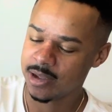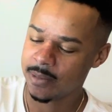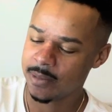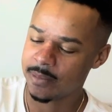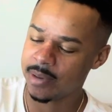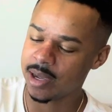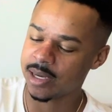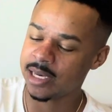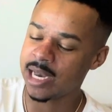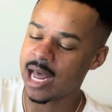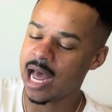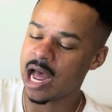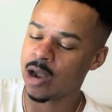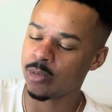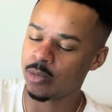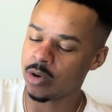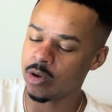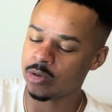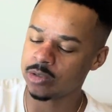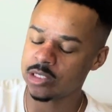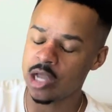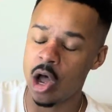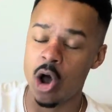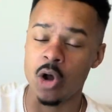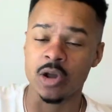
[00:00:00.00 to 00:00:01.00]
But nah,
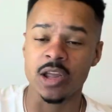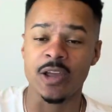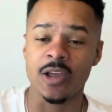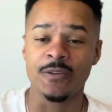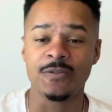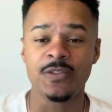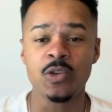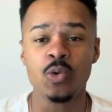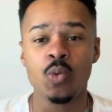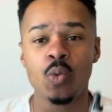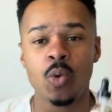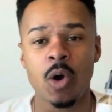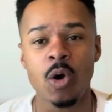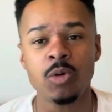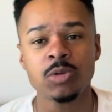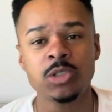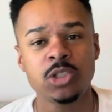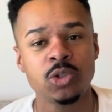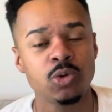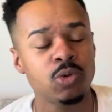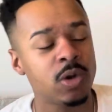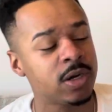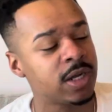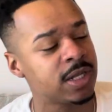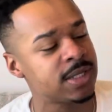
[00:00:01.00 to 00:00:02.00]
real talk, if you want
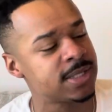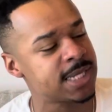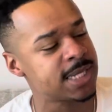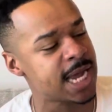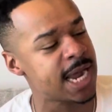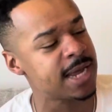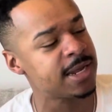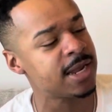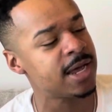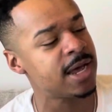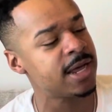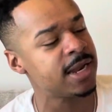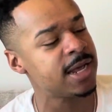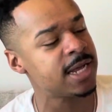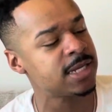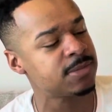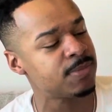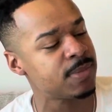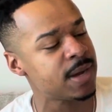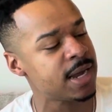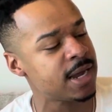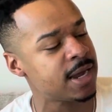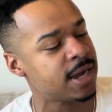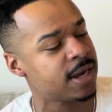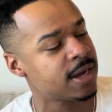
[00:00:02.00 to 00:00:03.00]
you a container of this,
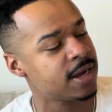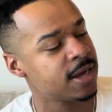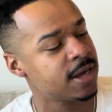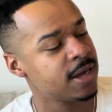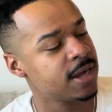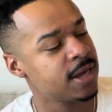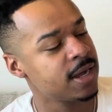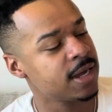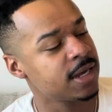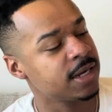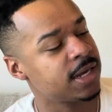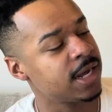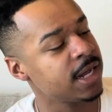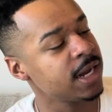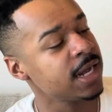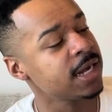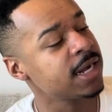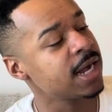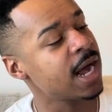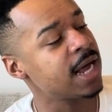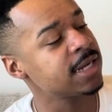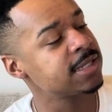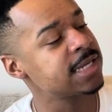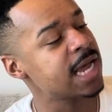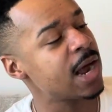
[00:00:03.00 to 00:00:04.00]
man, get in
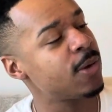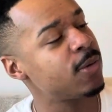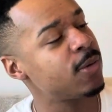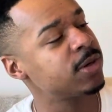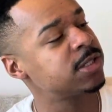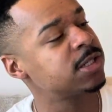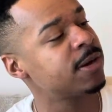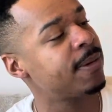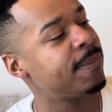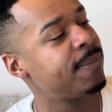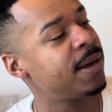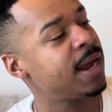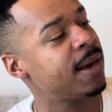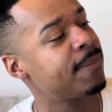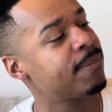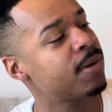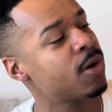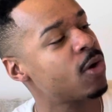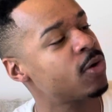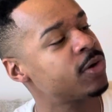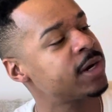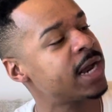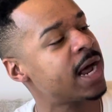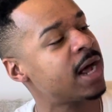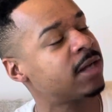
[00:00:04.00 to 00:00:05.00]
contact with your big
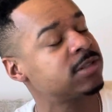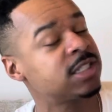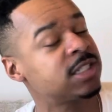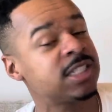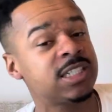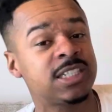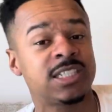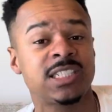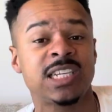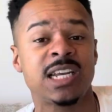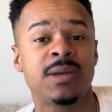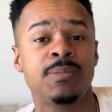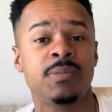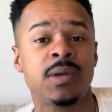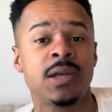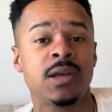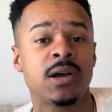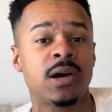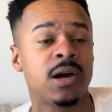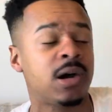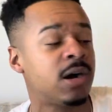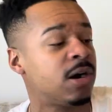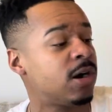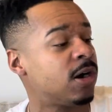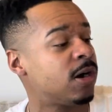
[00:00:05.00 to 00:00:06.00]
bro now. Just send me
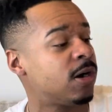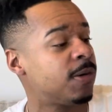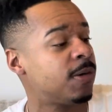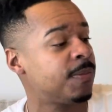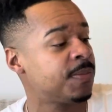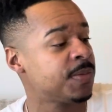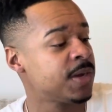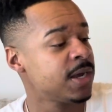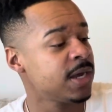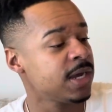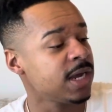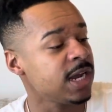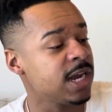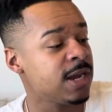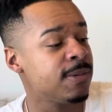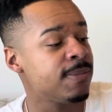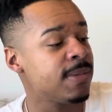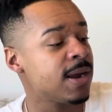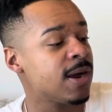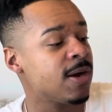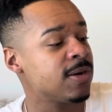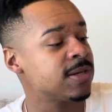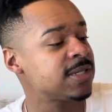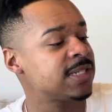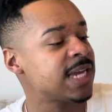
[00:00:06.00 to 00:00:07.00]
a um
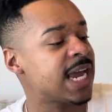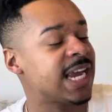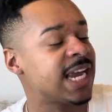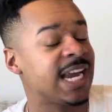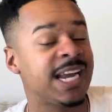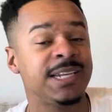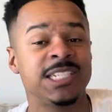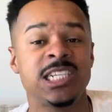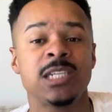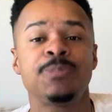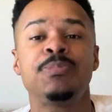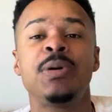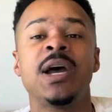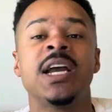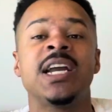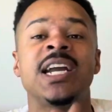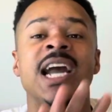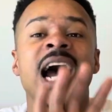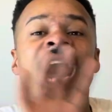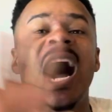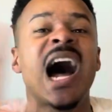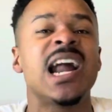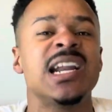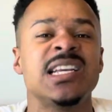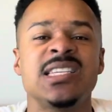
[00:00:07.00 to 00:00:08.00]
email and say, just put
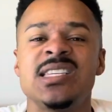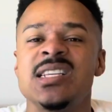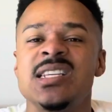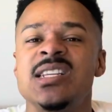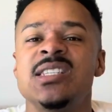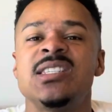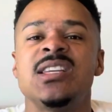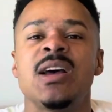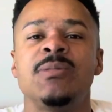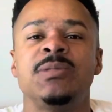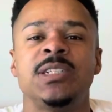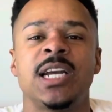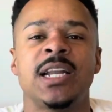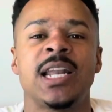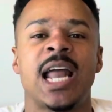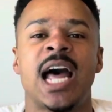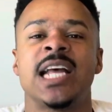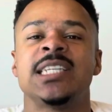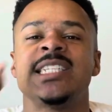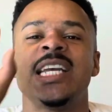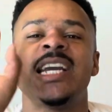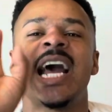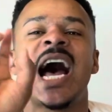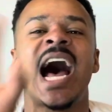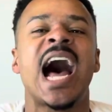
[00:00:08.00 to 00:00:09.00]
goddess in the subject line.
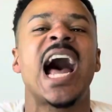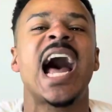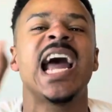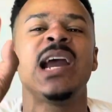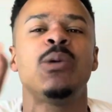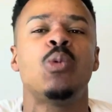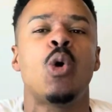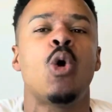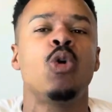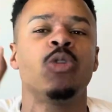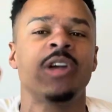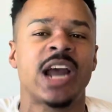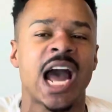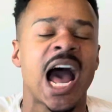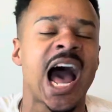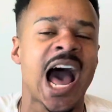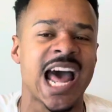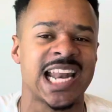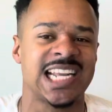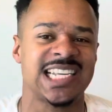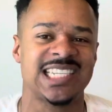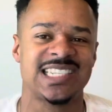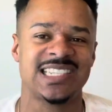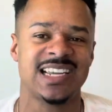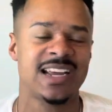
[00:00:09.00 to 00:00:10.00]
Say, I want
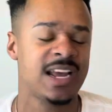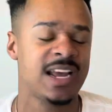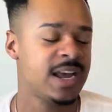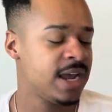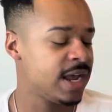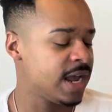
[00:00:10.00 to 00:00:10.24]
goddess.